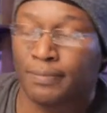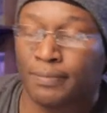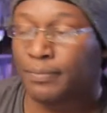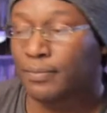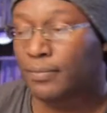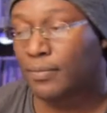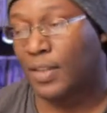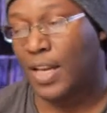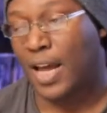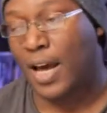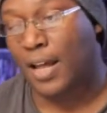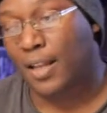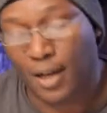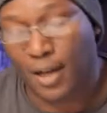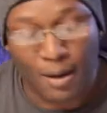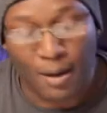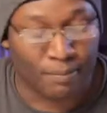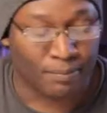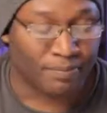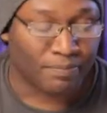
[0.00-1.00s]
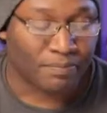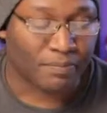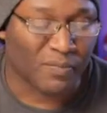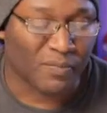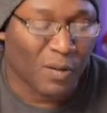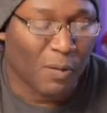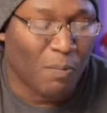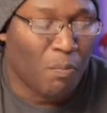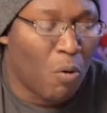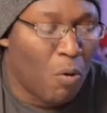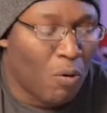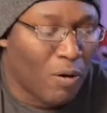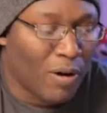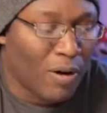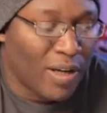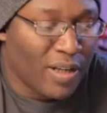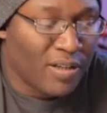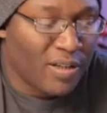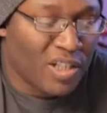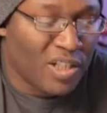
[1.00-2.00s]
now that I'm more
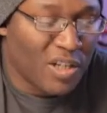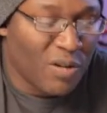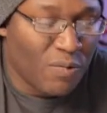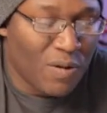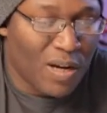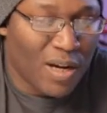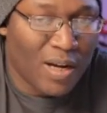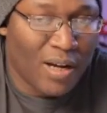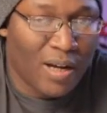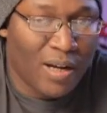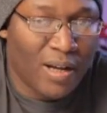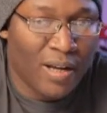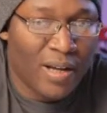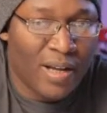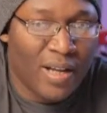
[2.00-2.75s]
into uh,